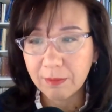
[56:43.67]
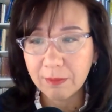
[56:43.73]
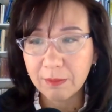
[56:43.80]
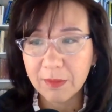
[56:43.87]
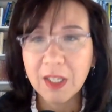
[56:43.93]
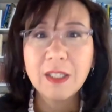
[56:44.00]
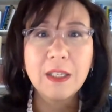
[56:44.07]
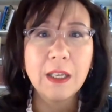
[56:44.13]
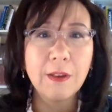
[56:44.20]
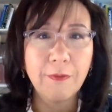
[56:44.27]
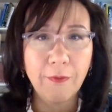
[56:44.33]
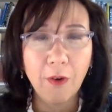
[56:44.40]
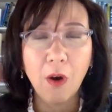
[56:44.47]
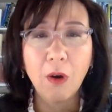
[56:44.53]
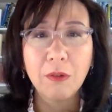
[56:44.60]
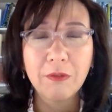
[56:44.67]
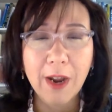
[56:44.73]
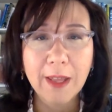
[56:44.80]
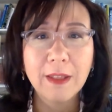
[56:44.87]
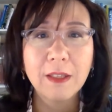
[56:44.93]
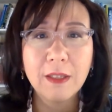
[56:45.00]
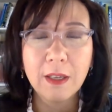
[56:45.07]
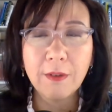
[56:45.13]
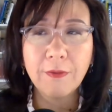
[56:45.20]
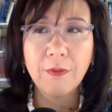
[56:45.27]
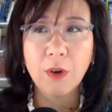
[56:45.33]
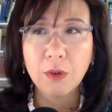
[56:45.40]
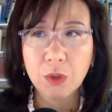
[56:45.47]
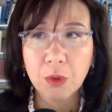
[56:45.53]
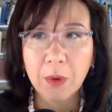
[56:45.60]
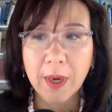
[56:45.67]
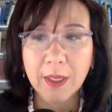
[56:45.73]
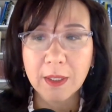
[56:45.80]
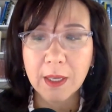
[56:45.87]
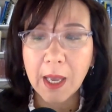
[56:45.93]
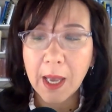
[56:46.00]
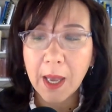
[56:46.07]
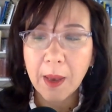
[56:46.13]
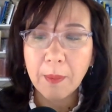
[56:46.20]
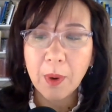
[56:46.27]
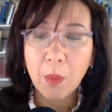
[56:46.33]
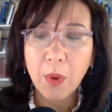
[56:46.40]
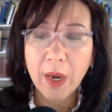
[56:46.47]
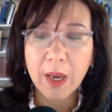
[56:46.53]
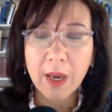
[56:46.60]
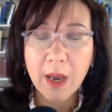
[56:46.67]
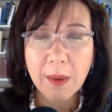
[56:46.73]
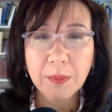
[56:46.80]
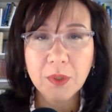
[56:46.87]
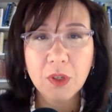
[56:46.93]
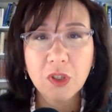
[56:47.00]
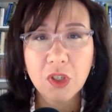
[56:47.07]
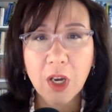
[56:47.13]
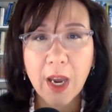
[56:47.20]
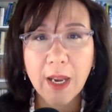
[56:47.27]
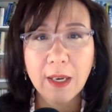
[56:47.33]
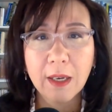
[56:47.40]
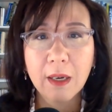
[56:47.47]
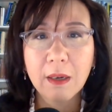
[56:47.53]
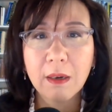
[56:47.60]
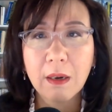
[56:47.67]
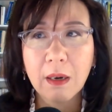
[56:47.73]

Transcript: default, right? The default choice. But when it comes to China,